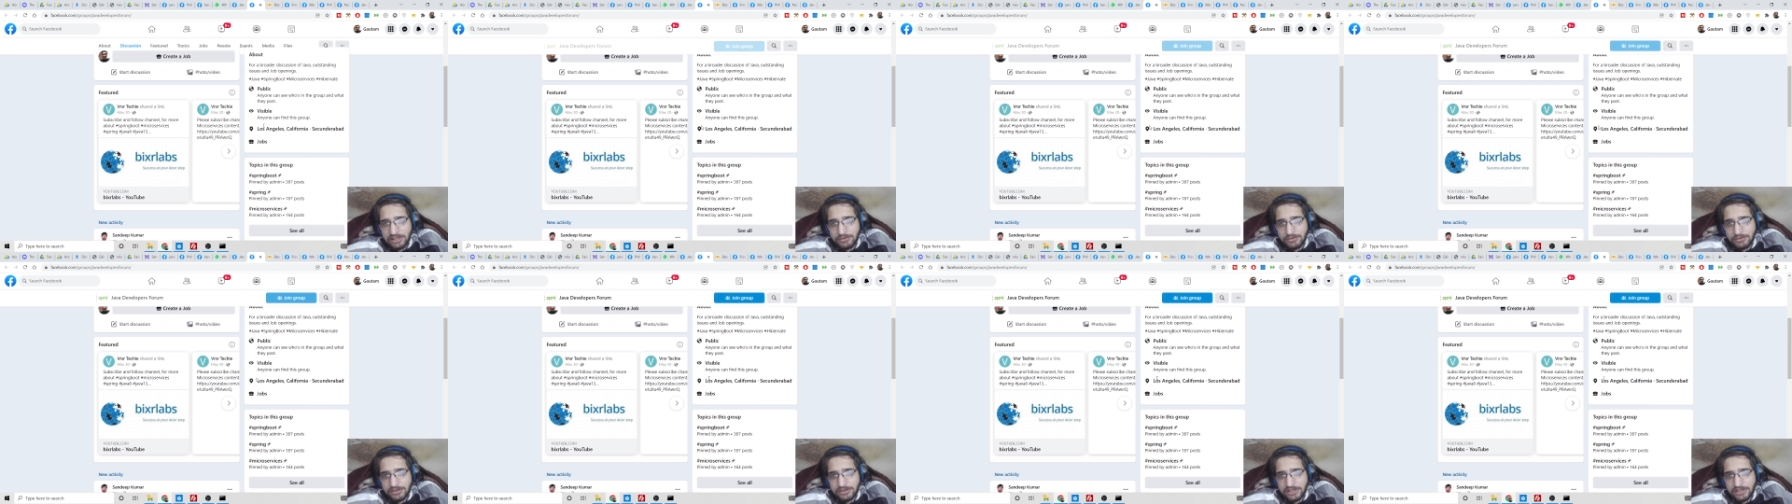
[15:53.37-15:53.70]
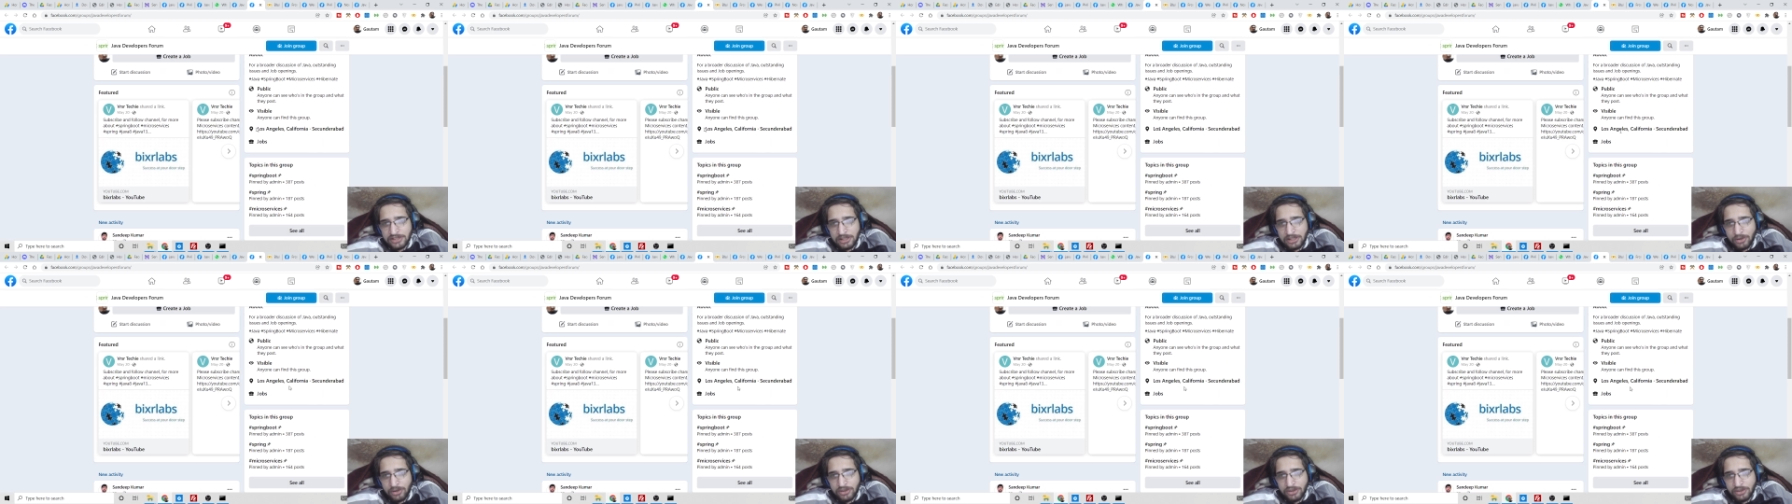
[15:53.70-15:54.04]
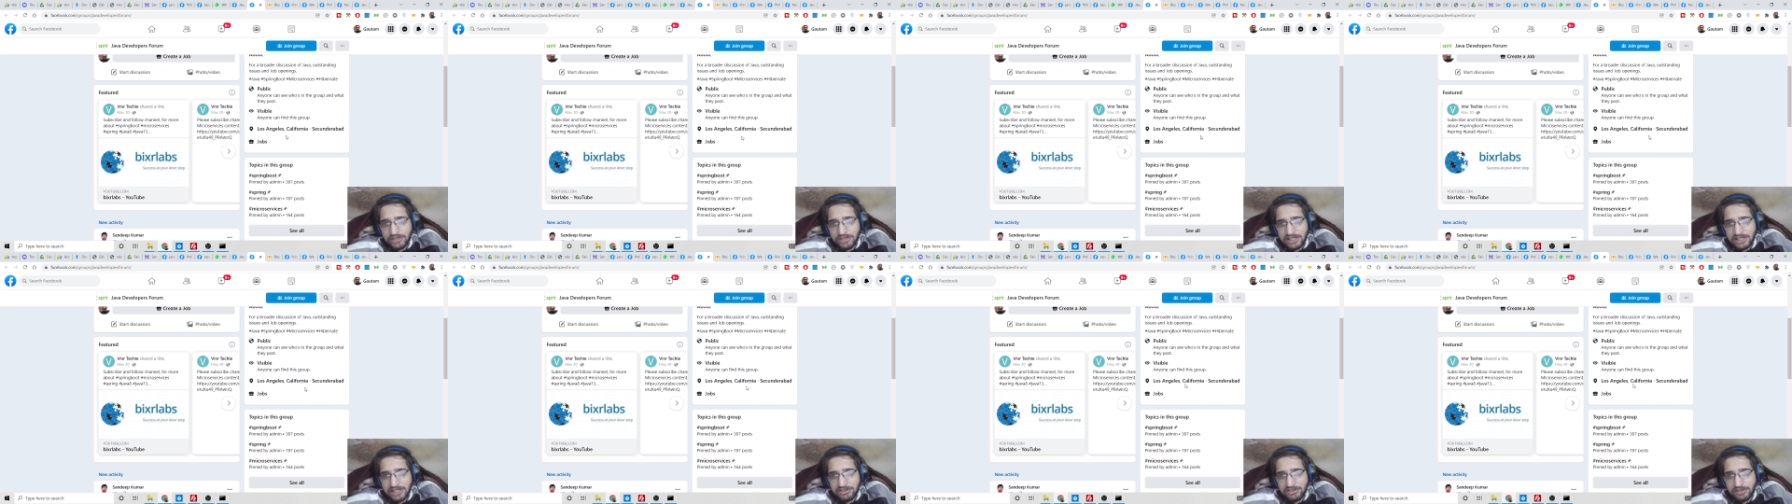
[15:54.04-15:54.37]
you will see
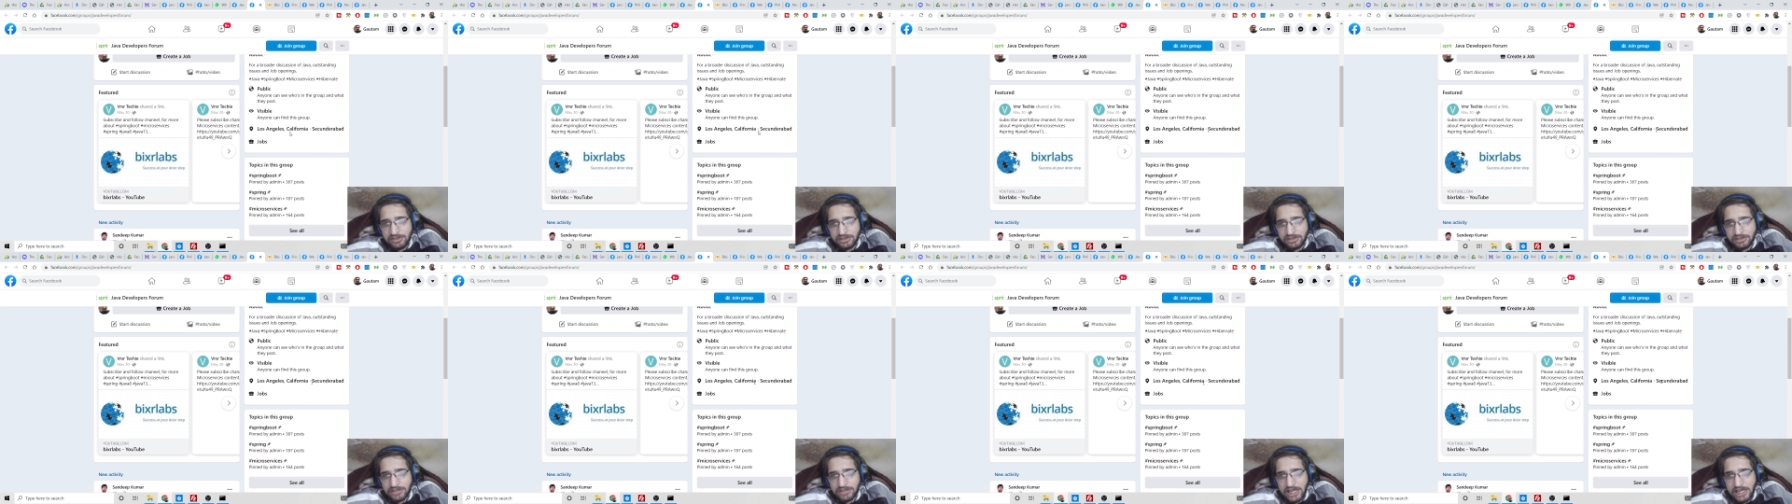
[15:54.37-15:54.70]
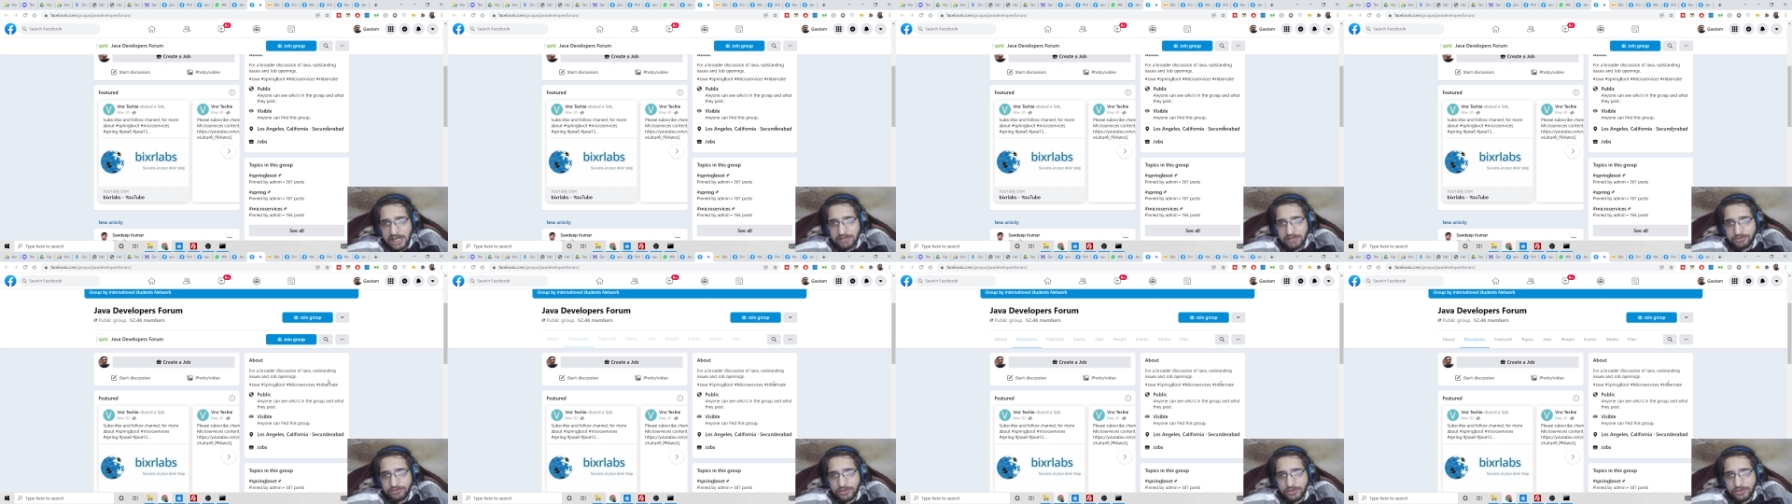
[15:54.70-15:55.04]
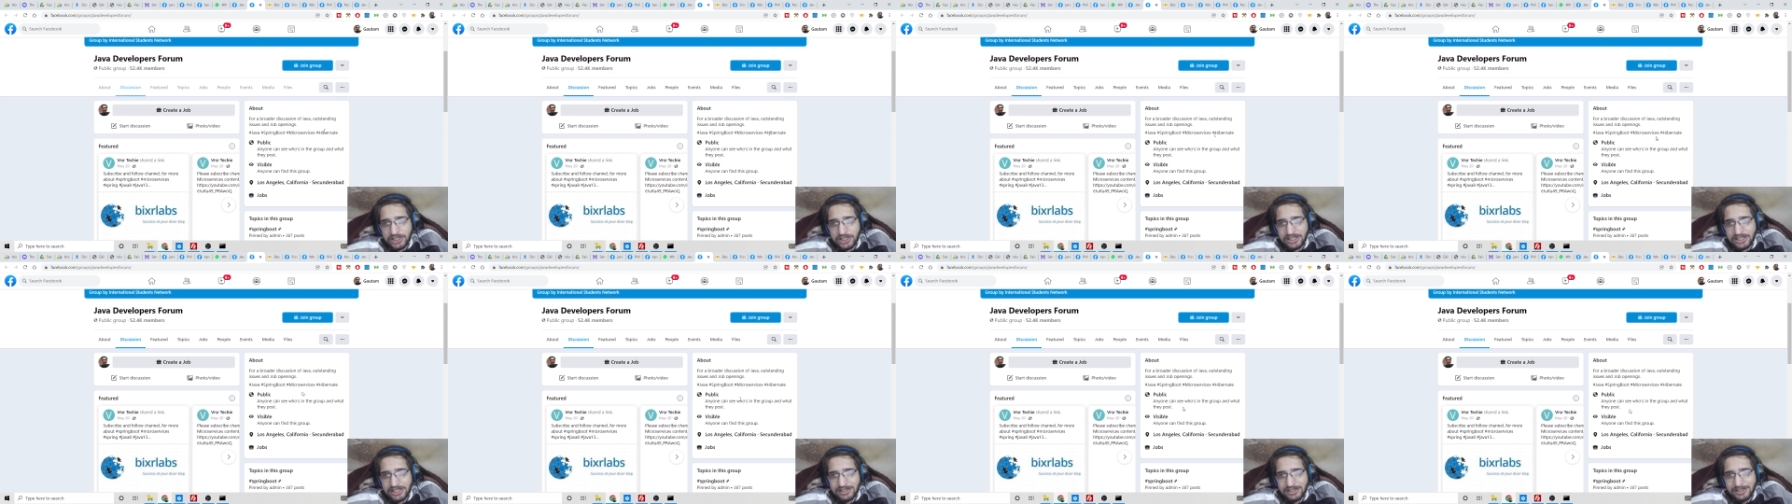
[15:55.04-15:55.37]
Los Angeles,
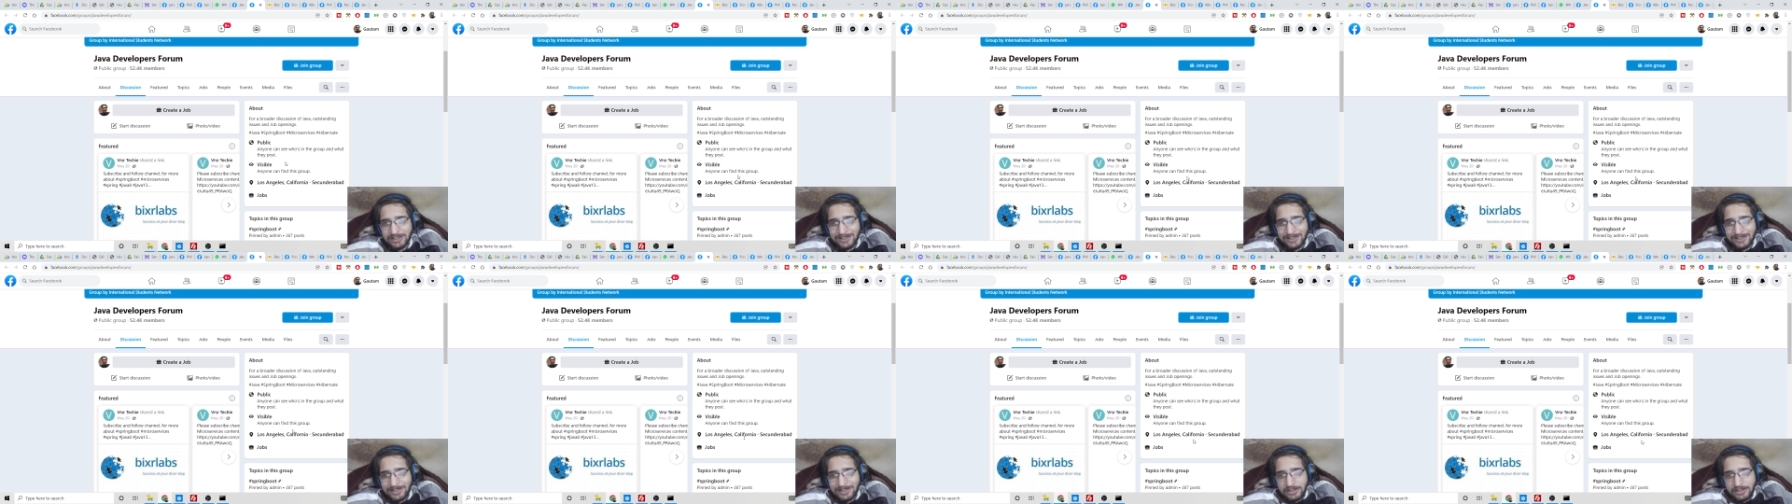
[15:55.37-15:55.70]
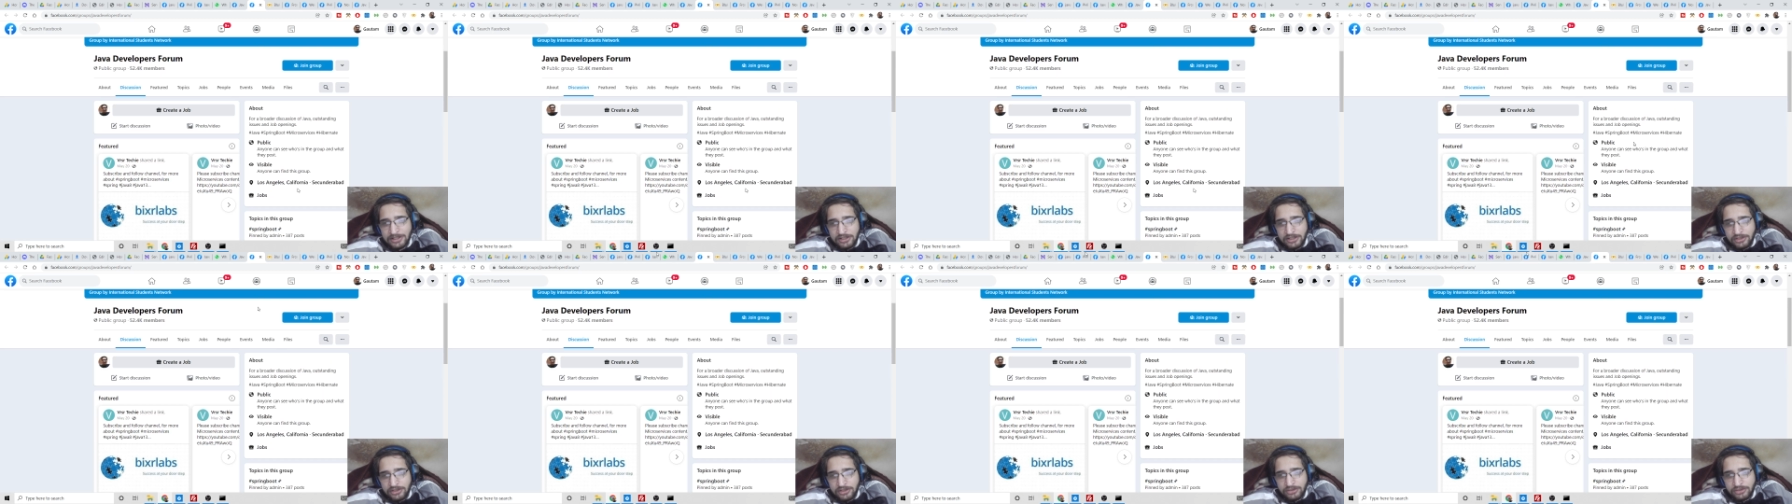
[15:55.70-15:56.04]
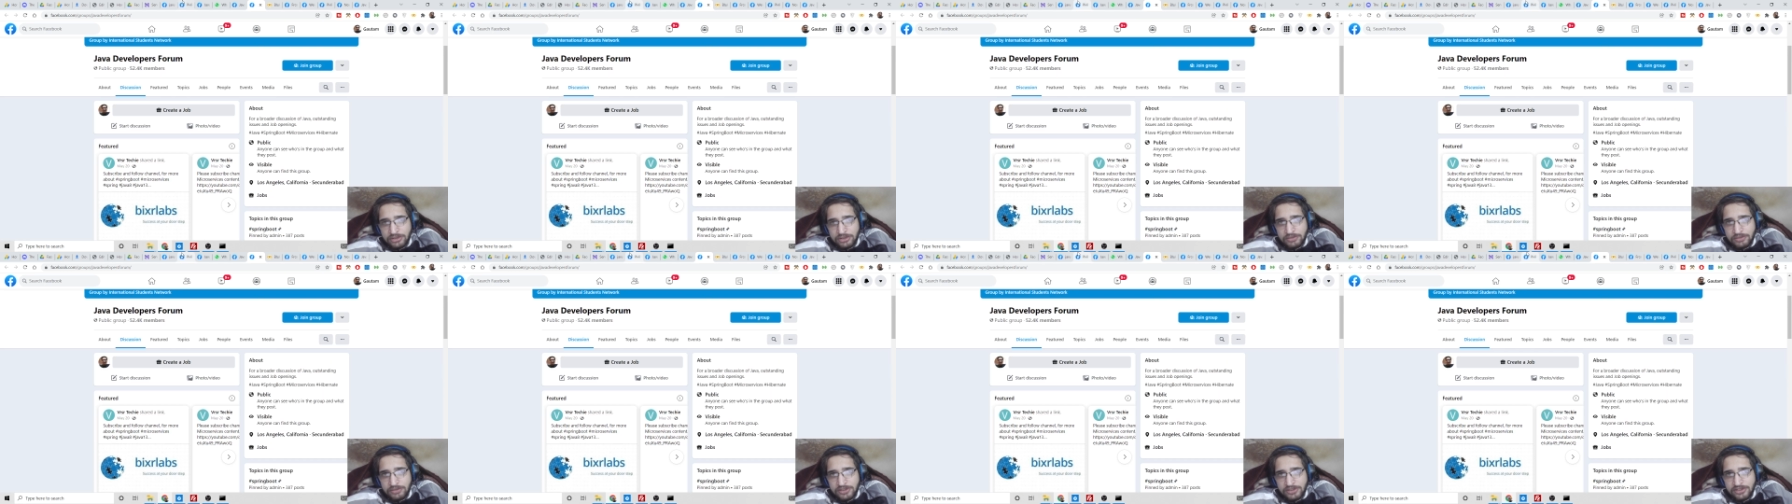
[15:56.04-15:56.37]
California.
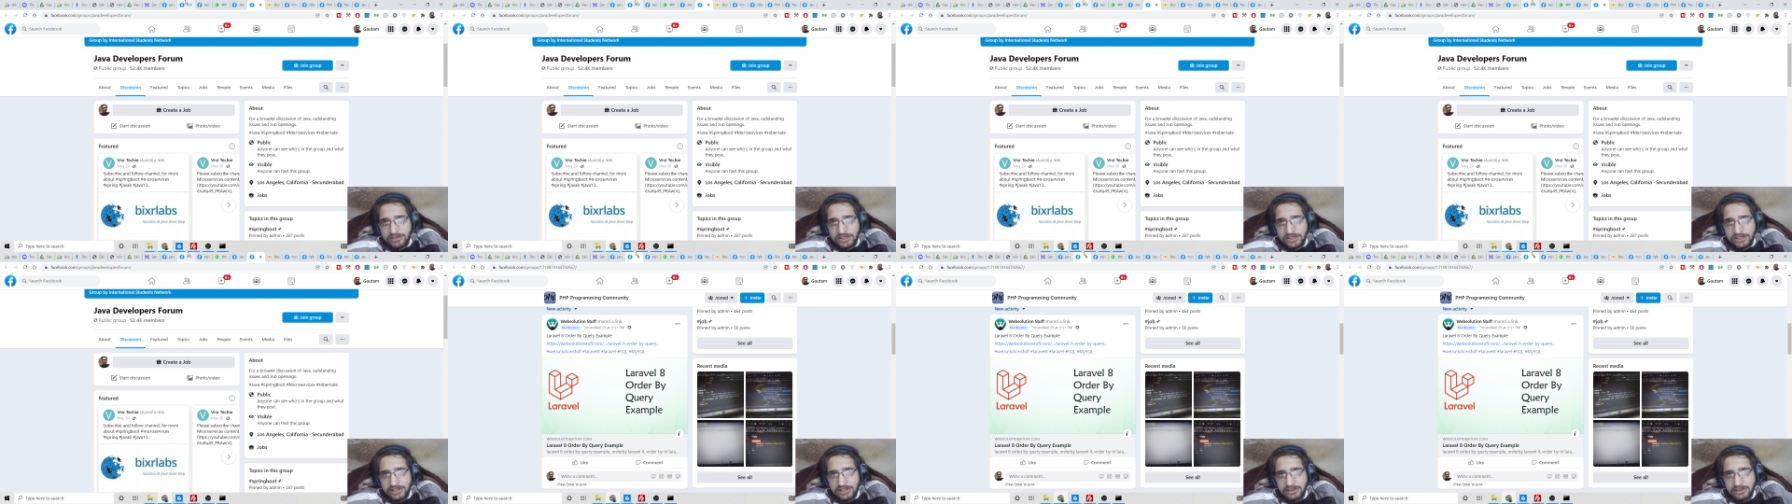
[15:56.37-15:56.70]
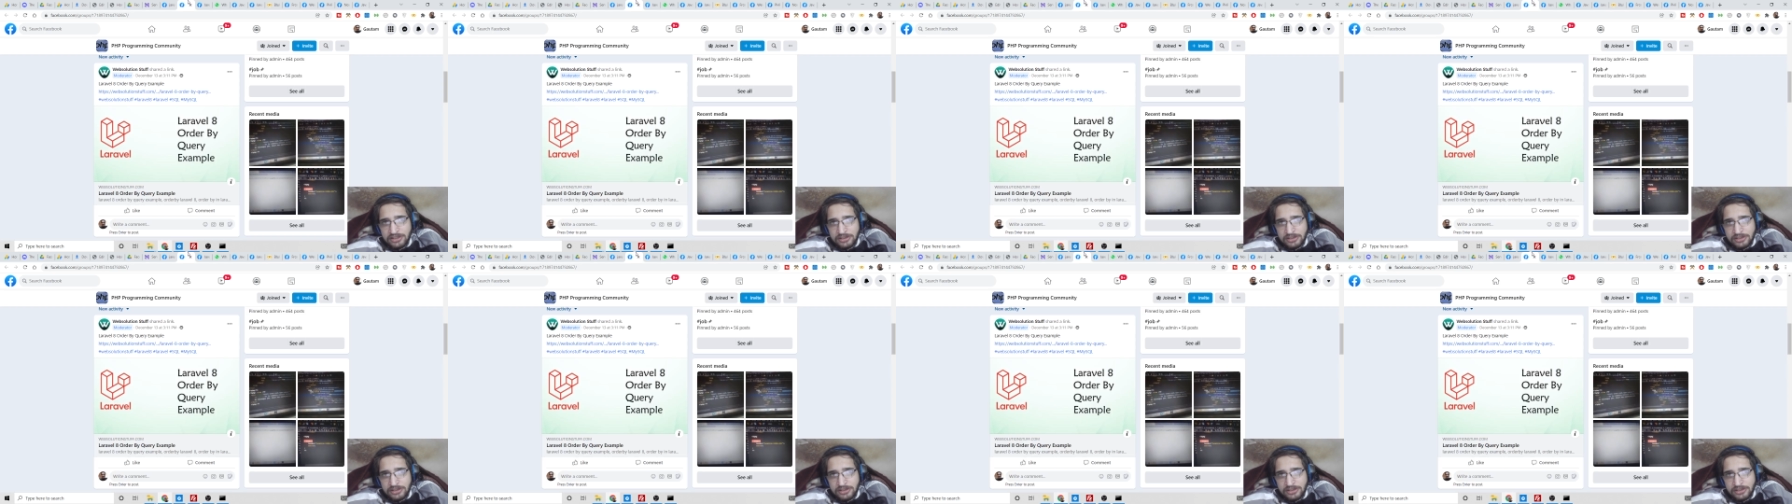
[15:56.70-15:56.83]
So you will see.